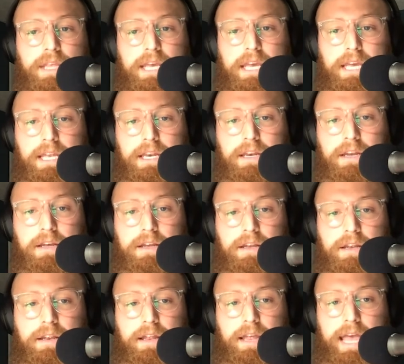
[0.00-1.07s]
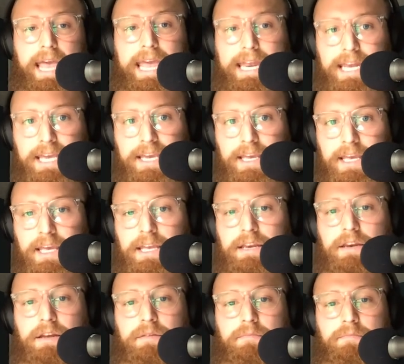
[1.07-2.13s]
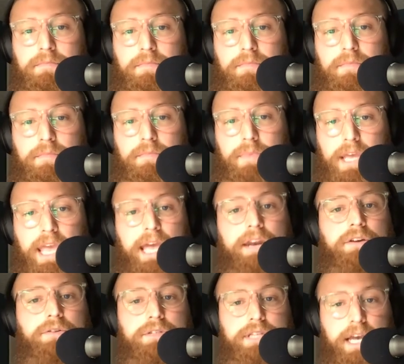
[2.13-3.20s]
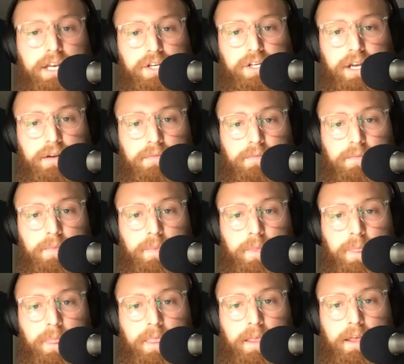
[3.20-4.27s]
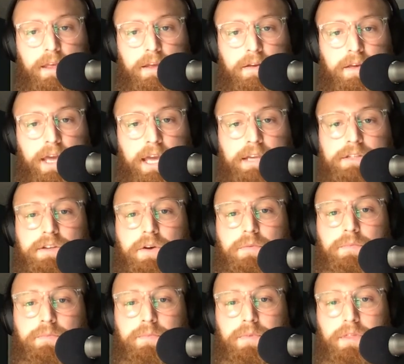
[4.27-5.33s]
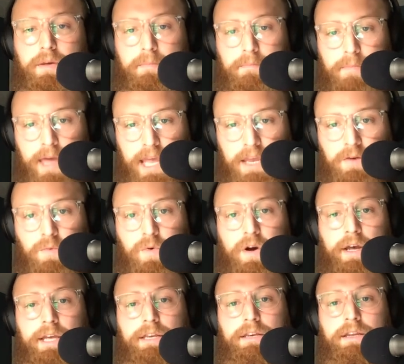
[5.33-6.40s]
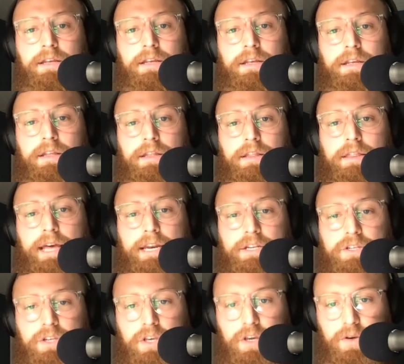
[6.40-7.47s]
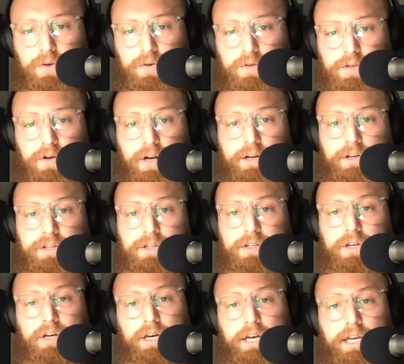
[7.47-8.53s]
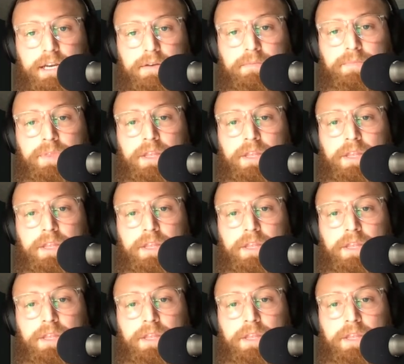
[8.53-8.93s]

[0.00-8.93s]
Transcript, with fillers: in aiding in mechanical tension. Okay, so the main one that is used or understood